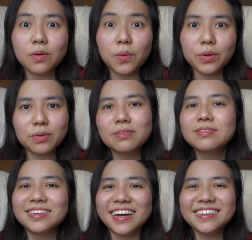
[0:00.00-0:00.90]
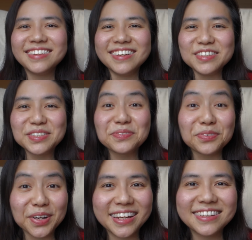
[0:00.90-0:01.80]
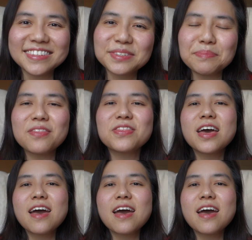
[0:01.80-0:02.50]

oil that is free this month.